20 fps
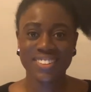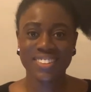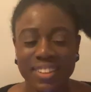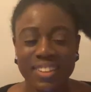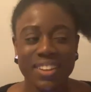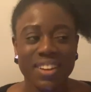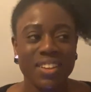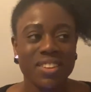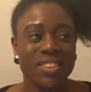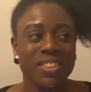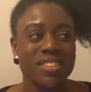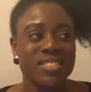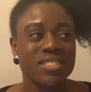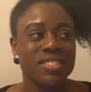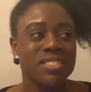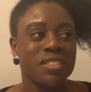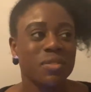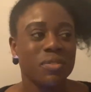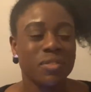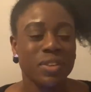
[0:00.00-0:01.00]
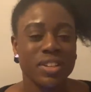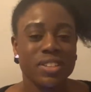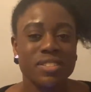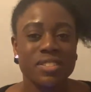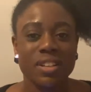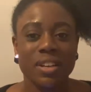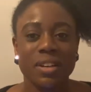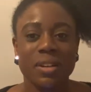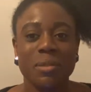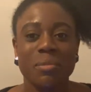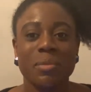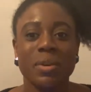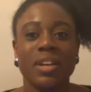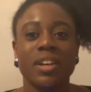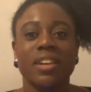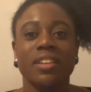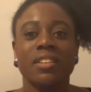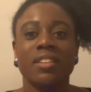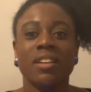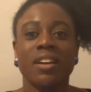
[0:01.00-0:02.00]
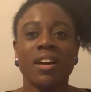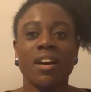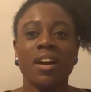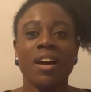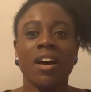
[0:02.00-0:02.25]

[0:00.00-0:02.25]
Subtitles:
Like, this is the first time in